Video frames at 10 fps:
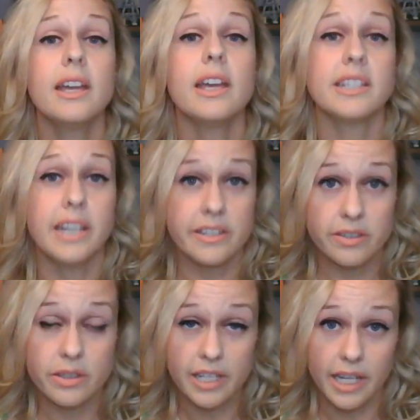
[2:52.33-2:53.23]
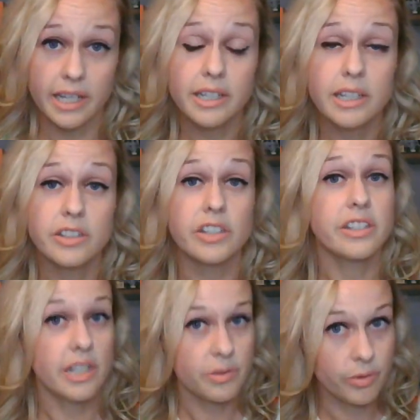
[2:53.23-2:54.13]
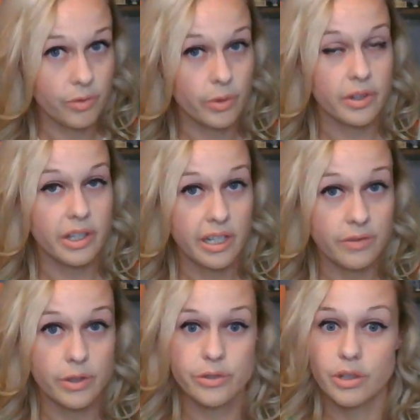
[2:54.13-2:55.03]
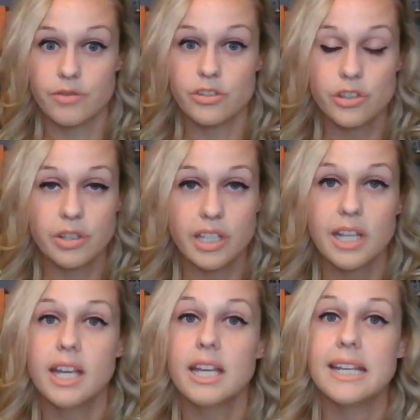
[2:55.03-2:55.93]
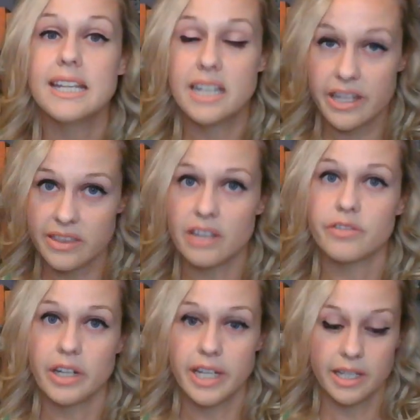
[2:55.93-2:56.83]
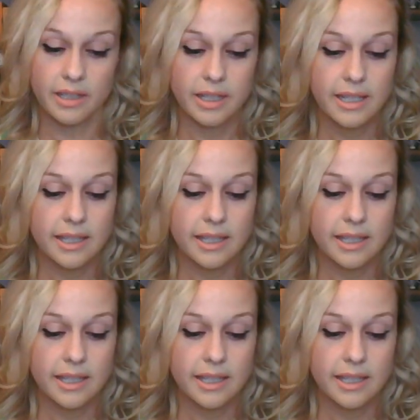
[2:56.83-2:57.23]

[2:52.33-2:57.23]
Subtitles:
And yesterday, just days before the anniversary of the shooting, he cut that funding.